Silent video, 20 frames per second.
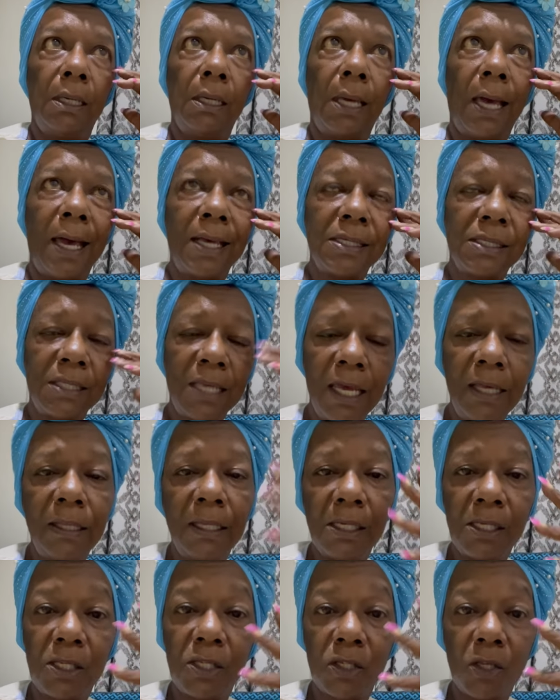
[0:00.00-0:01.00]
I say
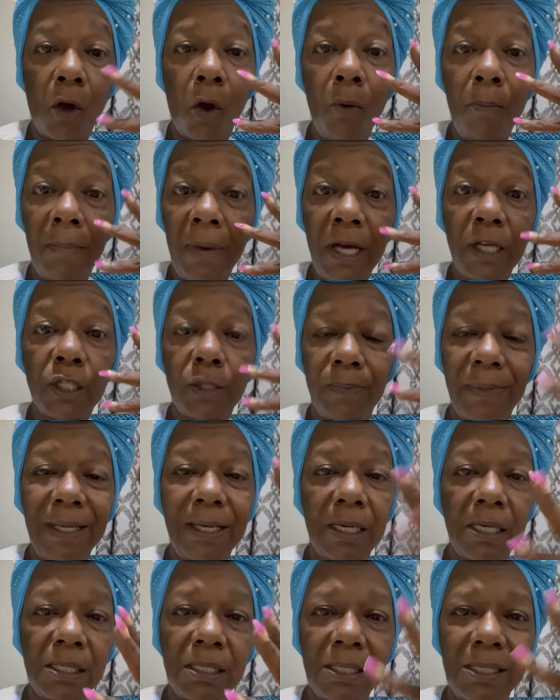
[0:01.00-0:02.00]
this so much
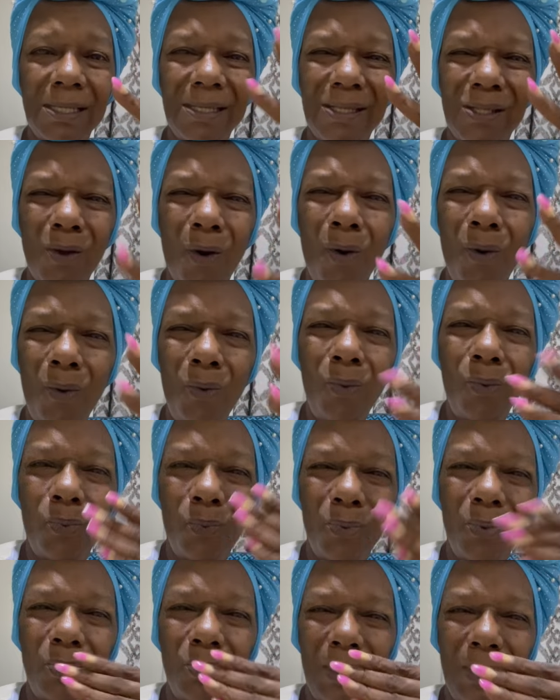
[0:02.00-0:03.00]
because it's so
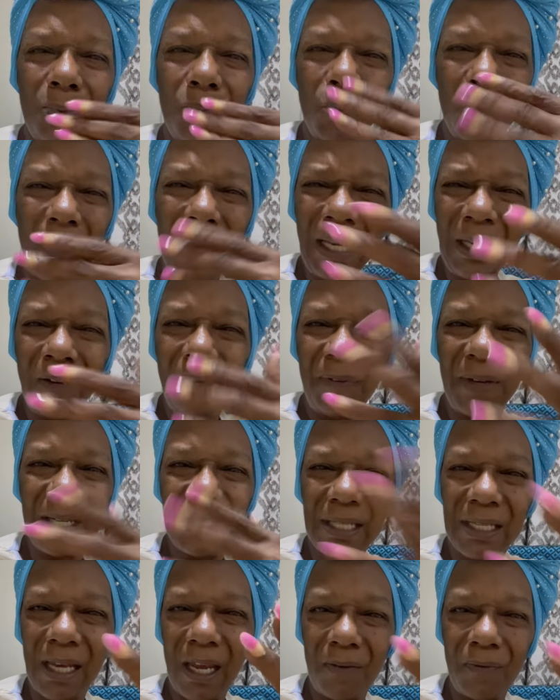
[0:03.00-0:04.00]
relevant
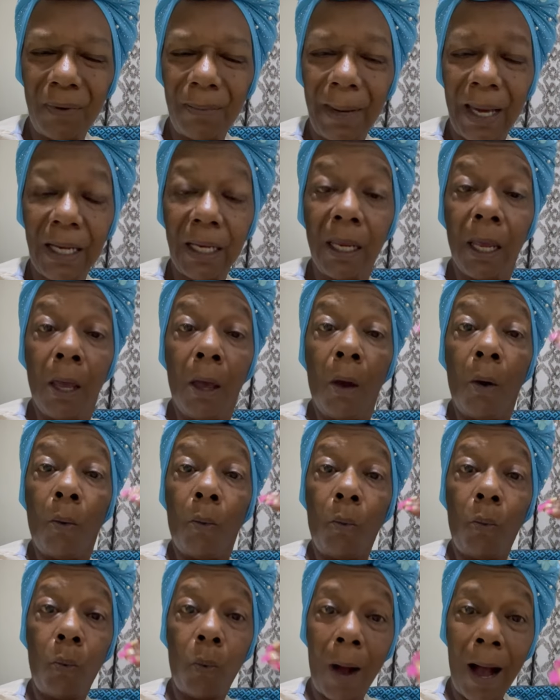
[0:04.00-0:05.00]
to everybody.
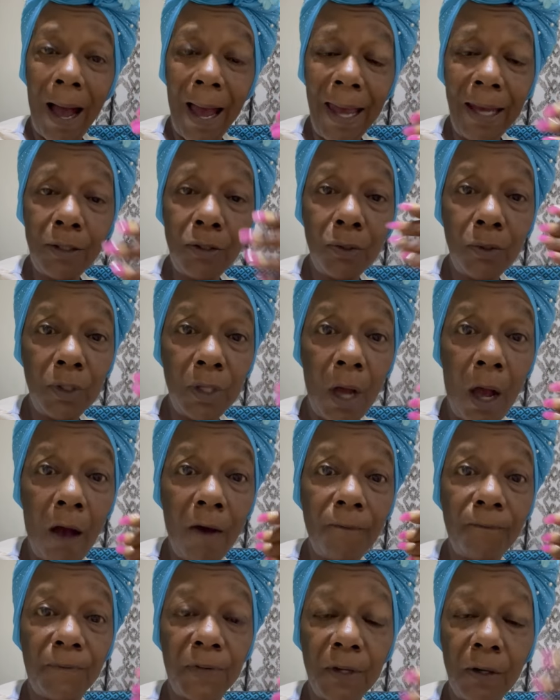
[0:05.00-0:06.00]
Why do y'all
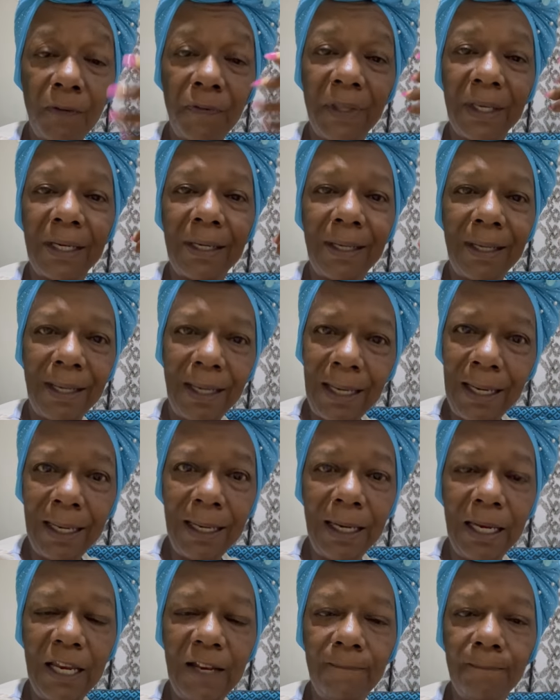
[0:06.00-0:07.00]
feel the
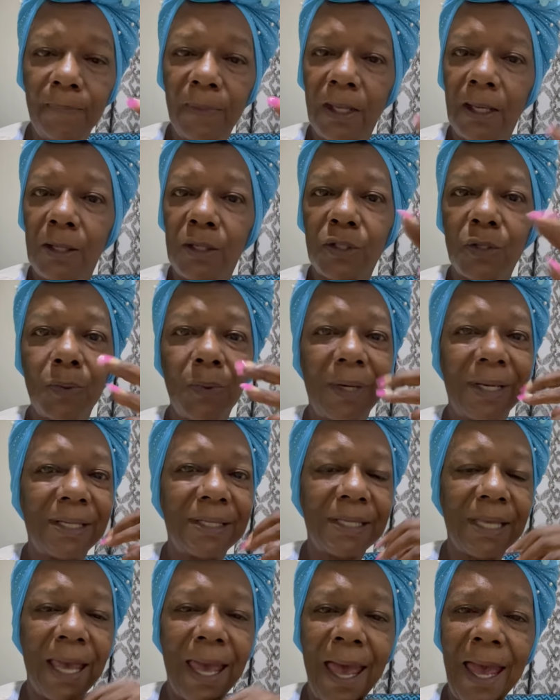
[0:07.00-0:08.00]
need to
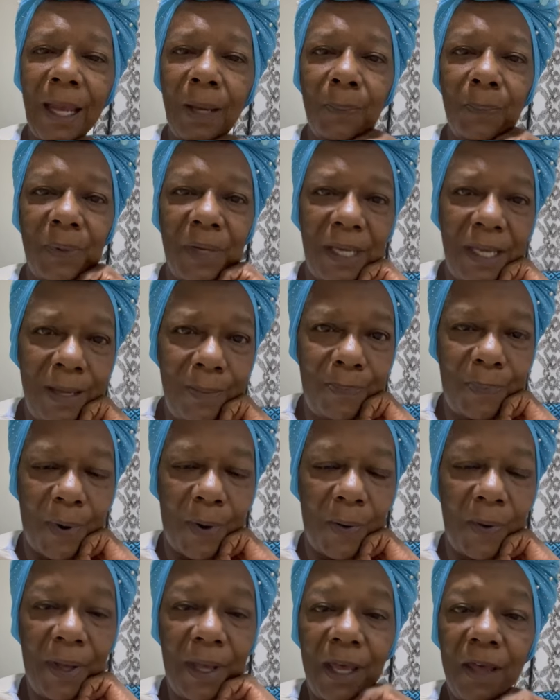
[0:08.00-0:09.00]
attack
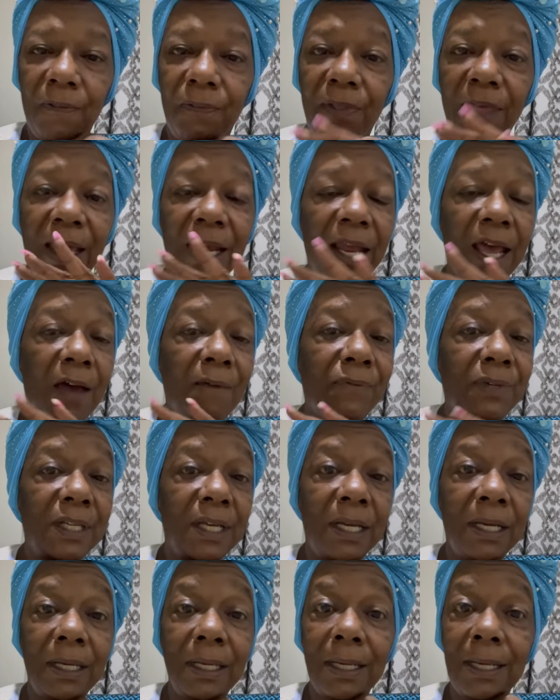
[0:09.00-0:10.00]
people that have
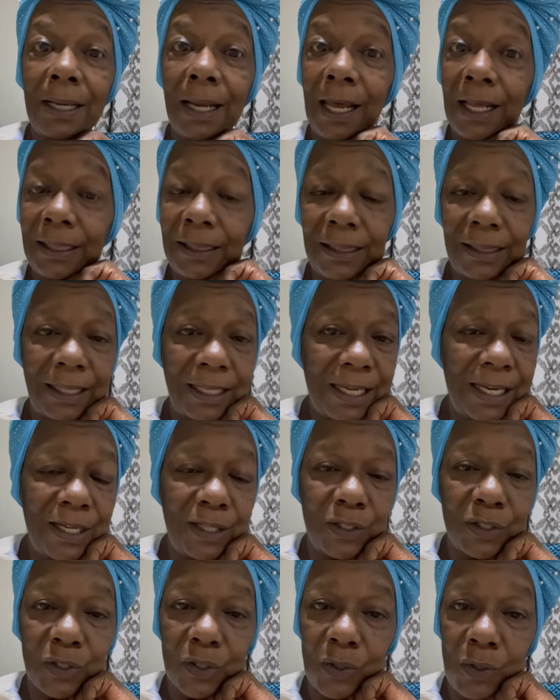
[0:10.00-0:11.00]
done nothing
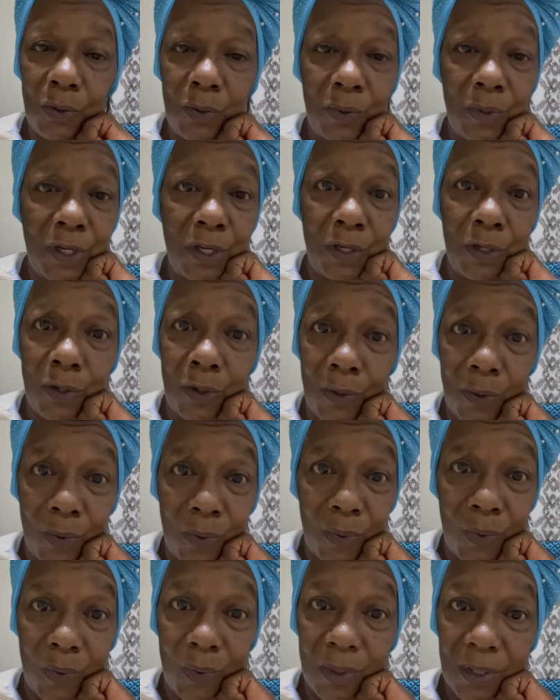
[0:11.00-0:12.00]
to
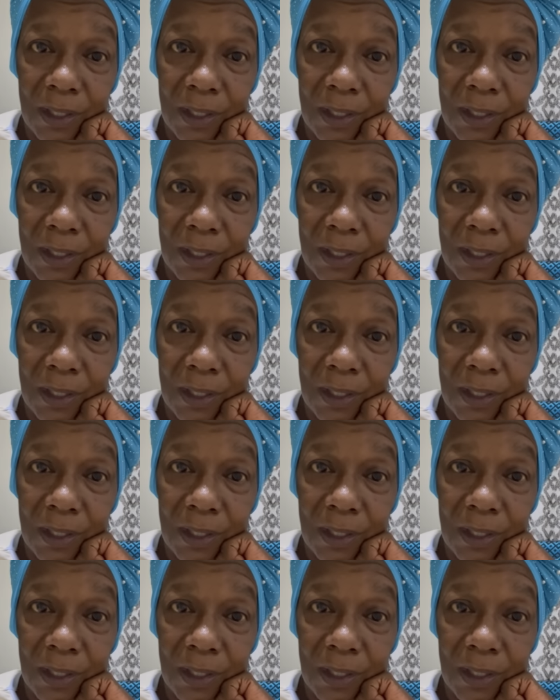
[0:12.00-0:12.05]
you?